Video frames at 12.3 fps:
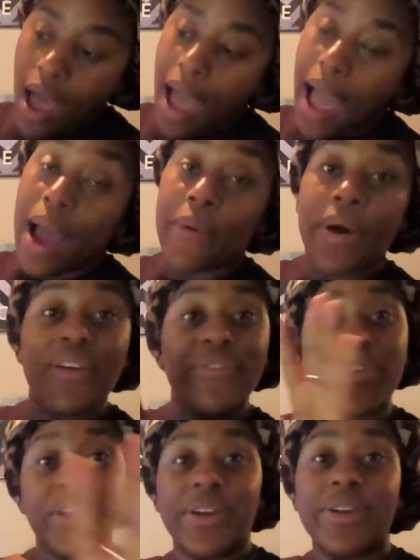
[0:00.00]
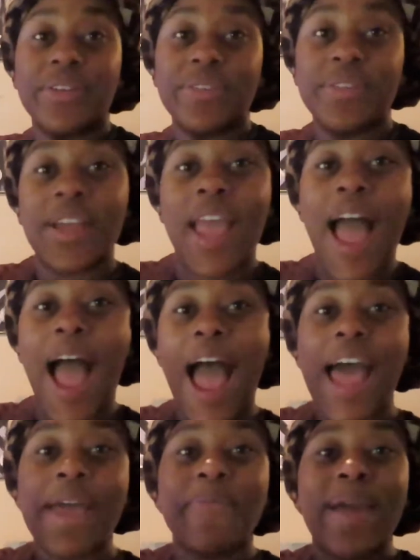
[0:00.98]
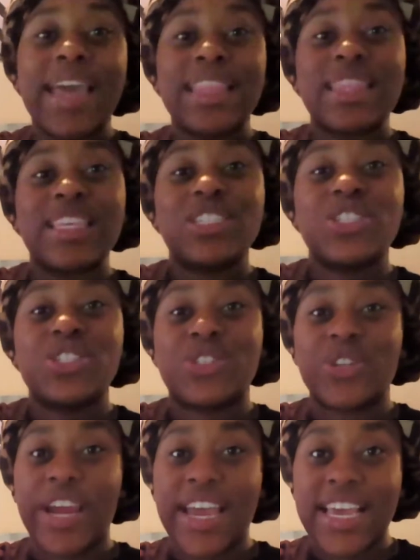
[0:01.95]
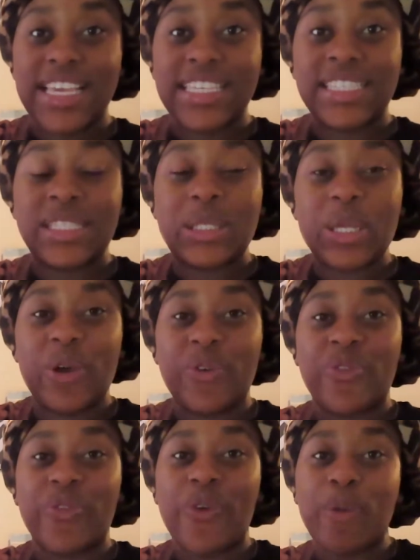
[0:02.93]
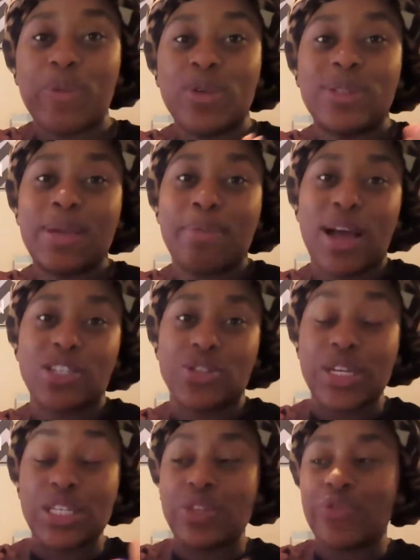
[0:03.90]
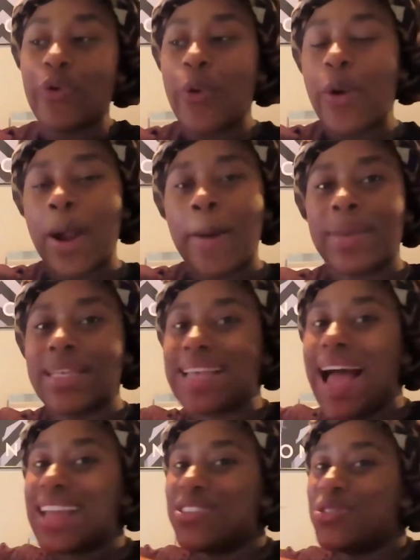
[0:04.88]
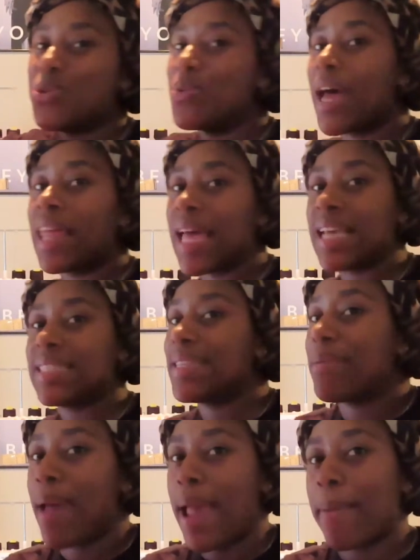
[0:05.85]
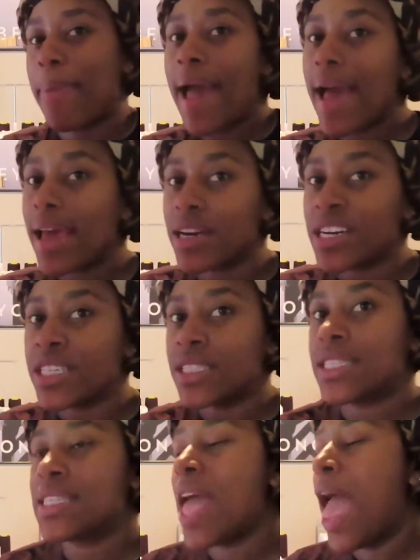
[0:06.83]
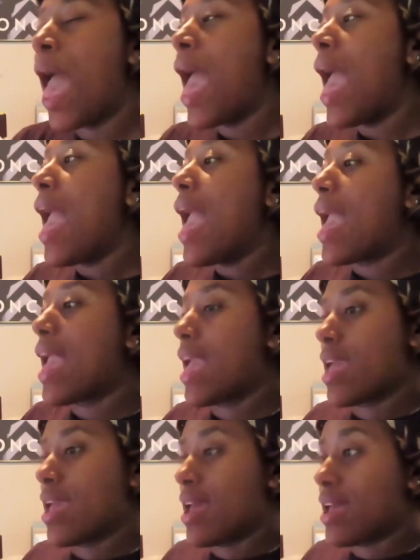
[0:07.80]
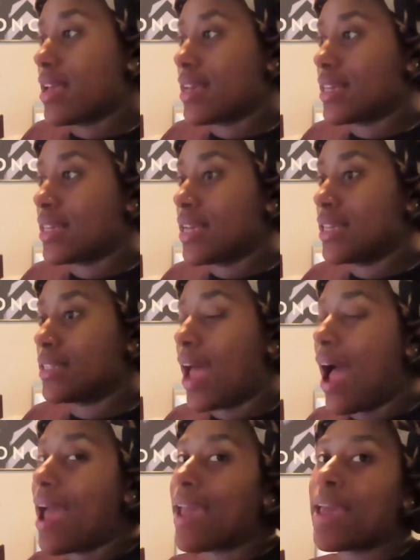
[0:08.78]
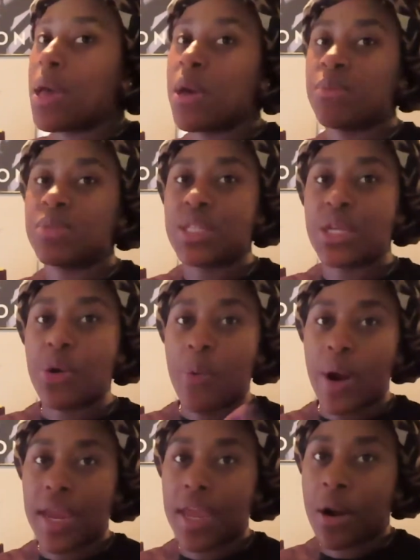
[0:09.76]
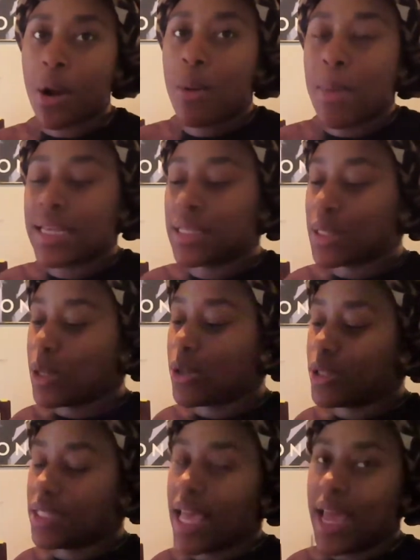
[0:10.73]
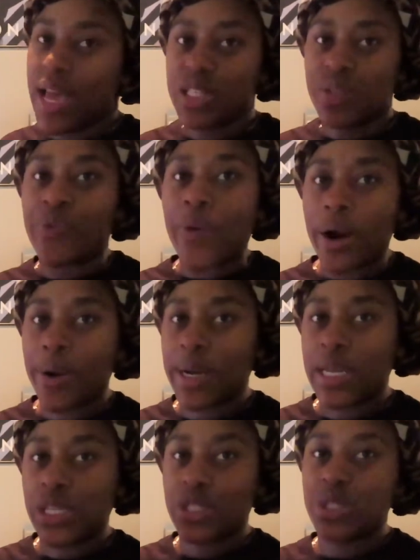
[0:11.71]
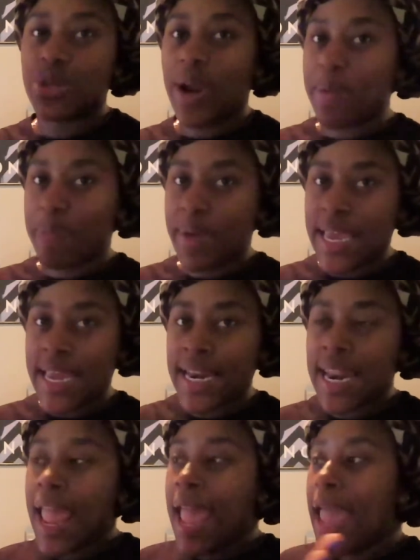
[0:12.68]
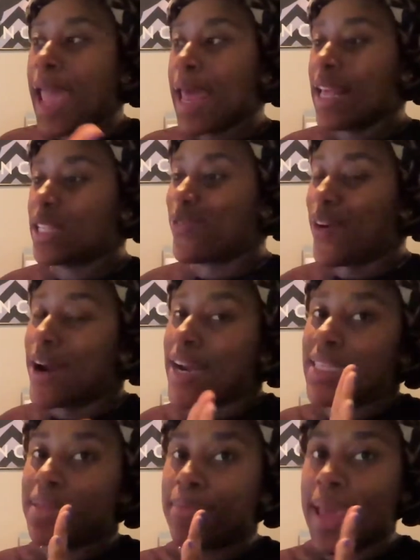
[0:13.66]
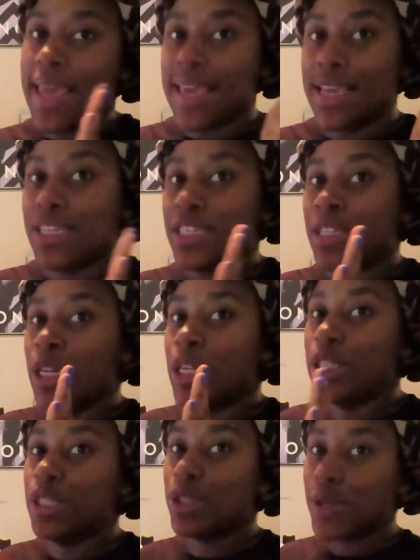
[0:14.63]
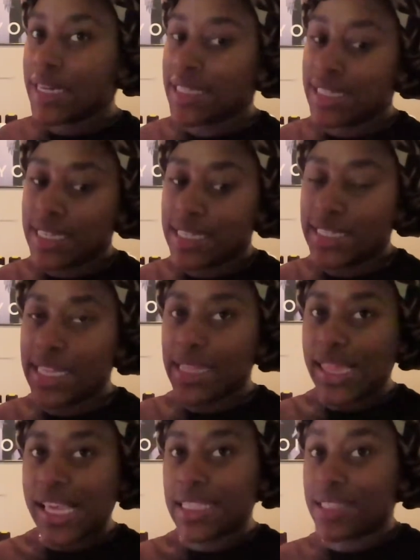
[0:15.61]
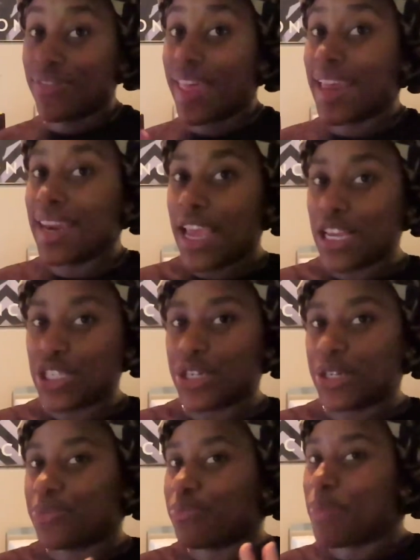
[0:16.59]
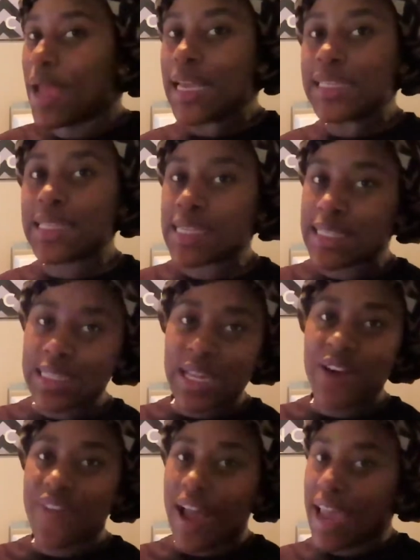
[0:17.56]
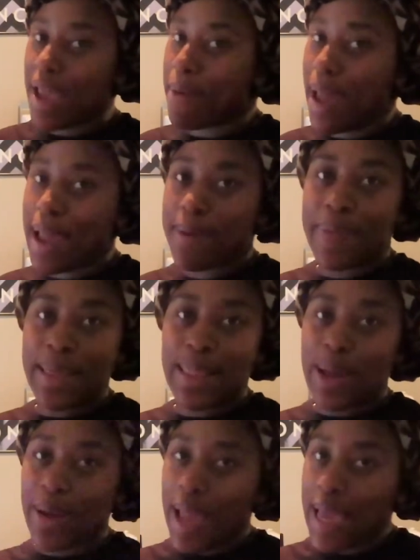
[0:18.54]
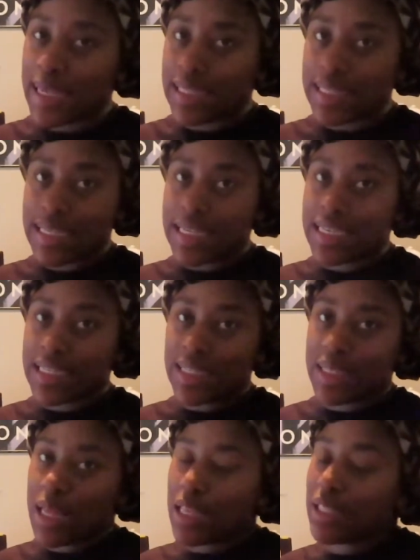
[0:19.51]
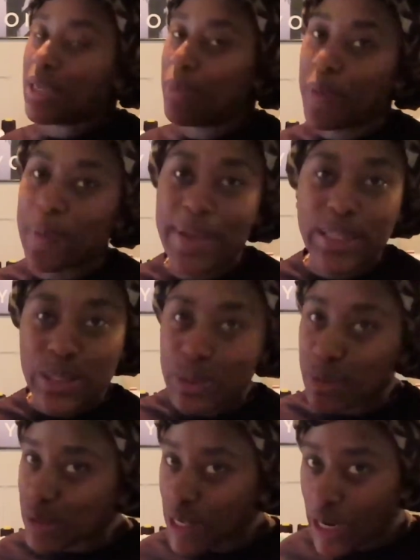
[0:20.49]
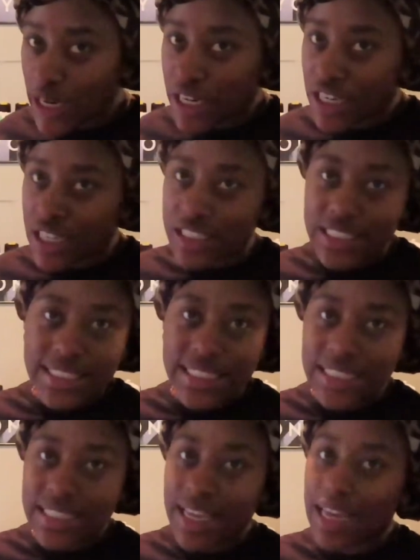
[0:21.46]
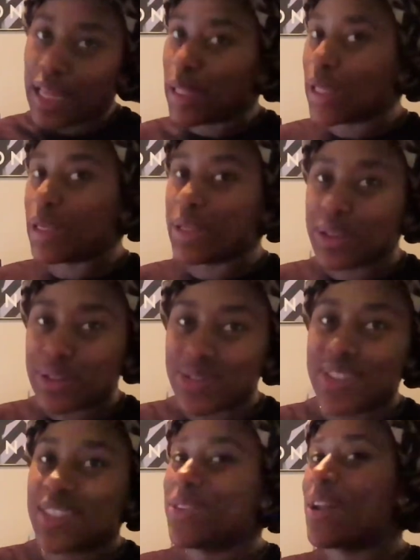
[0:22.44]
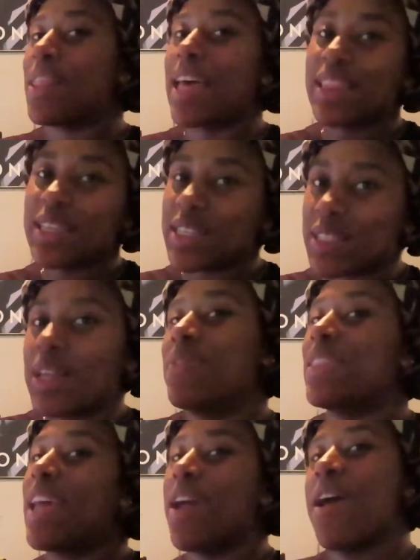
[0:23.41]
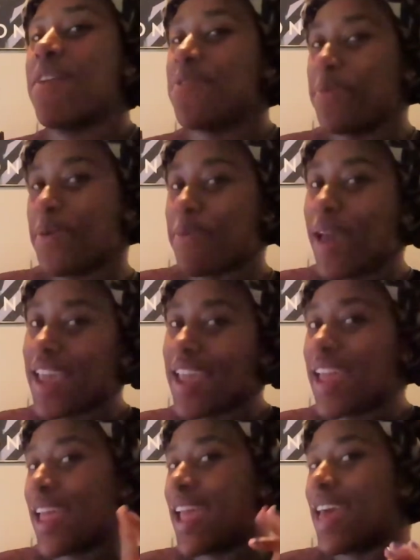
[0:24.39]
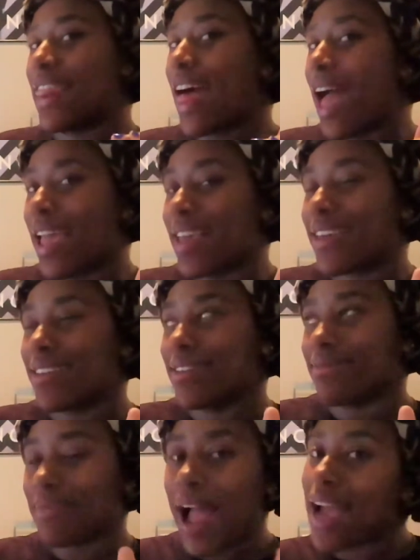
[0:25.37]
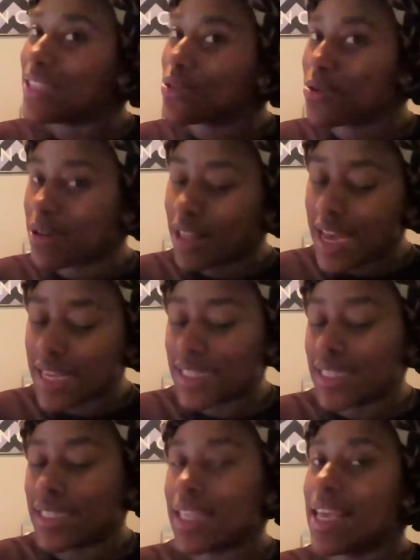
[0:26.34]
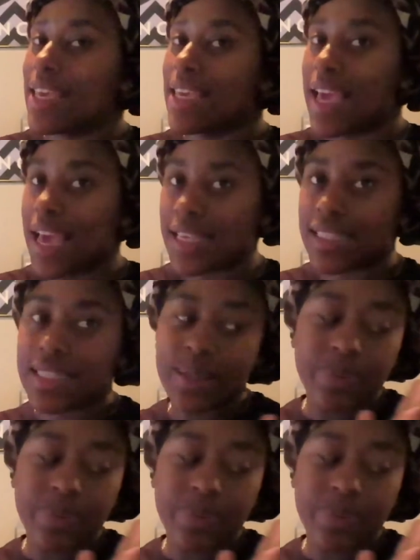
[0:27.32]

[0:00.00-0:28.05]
However, I made this dress from using my dress form because I do not like to make patterns, and I am still working on my skill set as far as draping and as far as making dresses and things of that nature. Basic stuff, I can make pillowcases, simple pencil skirts, gloves, you know, like little stuff that have you be making in like high school classes. Yes.